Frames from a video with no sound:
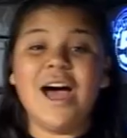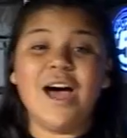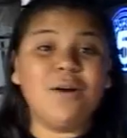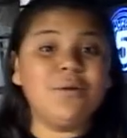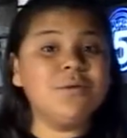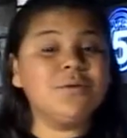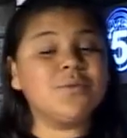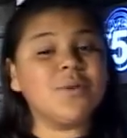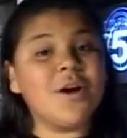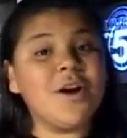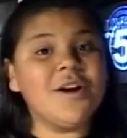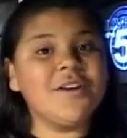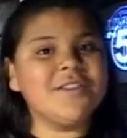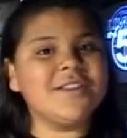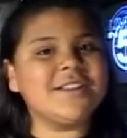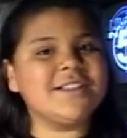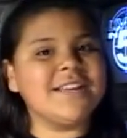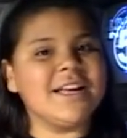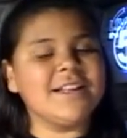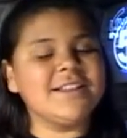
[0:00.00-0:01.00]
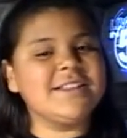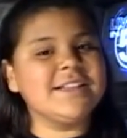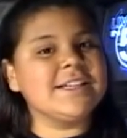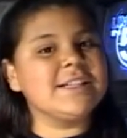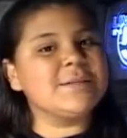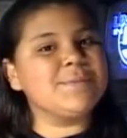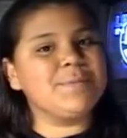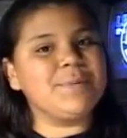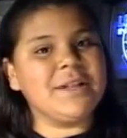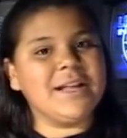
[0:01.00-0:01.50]
I was wrong. The
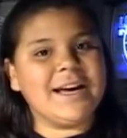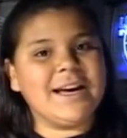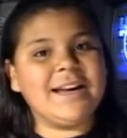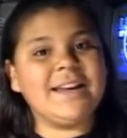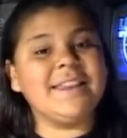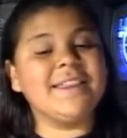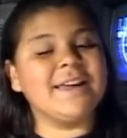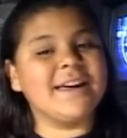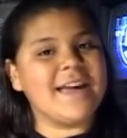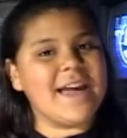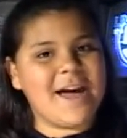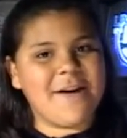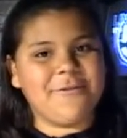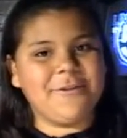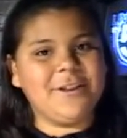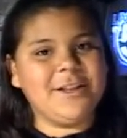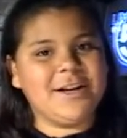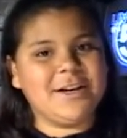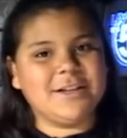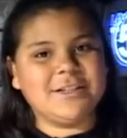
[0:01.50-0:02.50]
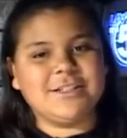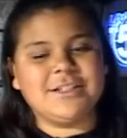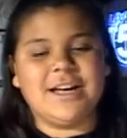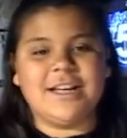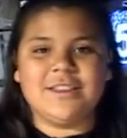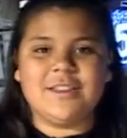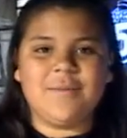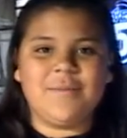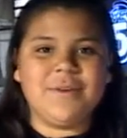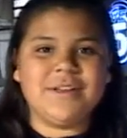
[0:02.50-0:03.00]
Celtics played the Cavaliers,
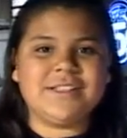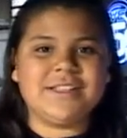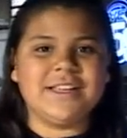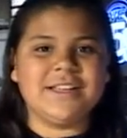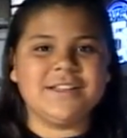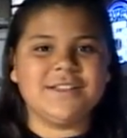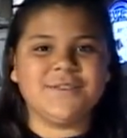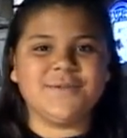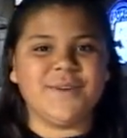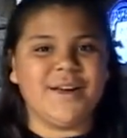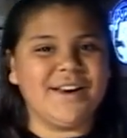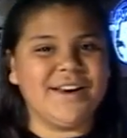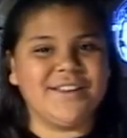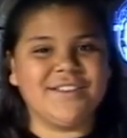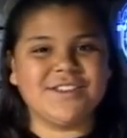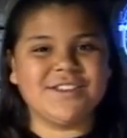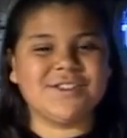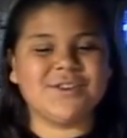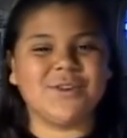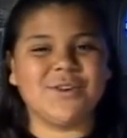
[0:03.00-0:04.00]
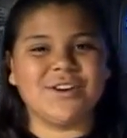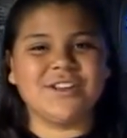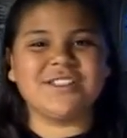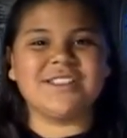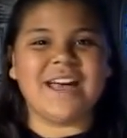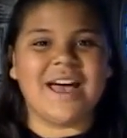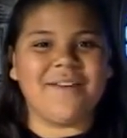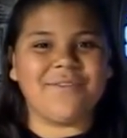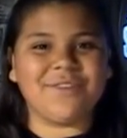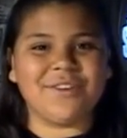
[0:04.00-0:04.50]
not the Pistons. Find out the scores
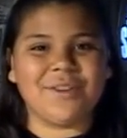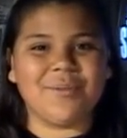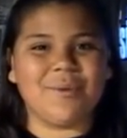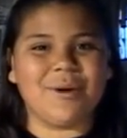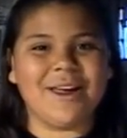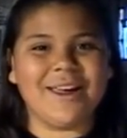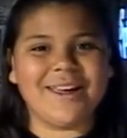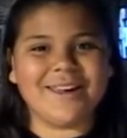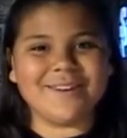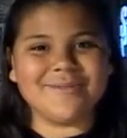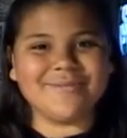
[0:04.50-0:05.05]
after the break.